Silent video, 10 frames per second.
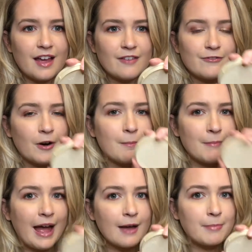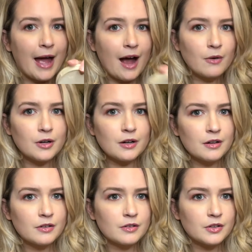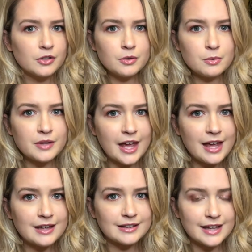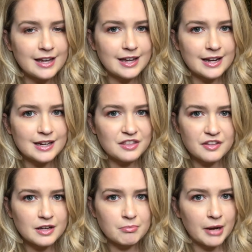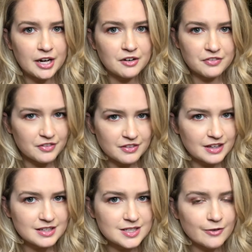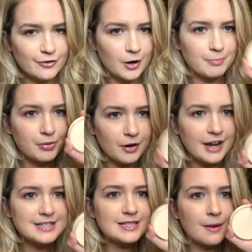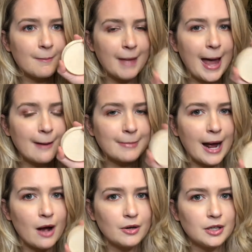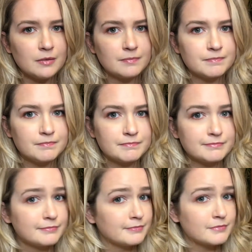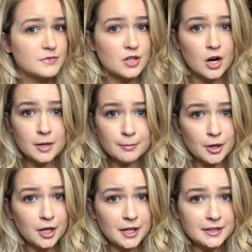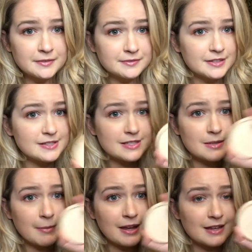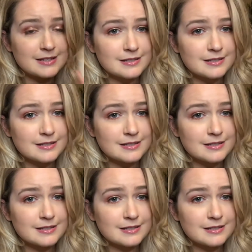for a matte powder, you can't get anything better than this. For a pressed matte powder, sorry bruh, this is the best.